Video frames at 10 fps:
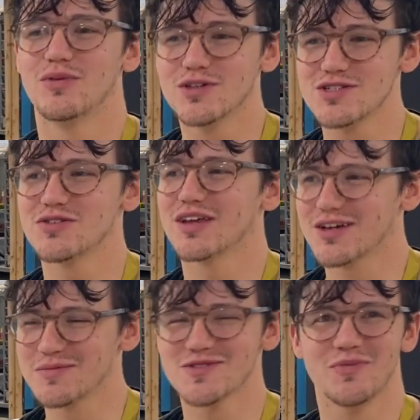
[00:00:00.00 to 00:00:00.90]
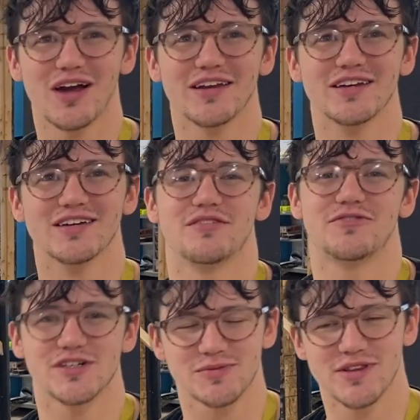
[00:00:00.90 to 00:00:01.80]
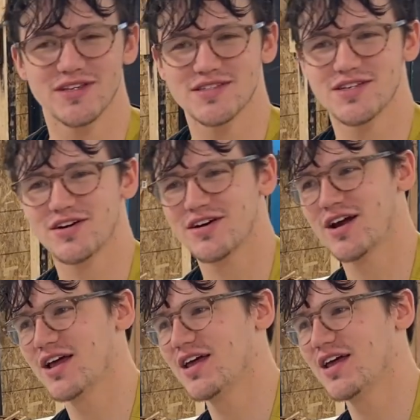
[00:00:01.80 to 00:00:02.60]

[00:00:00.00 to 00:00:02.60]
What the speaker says: One student that comes to mind is a freshman this year.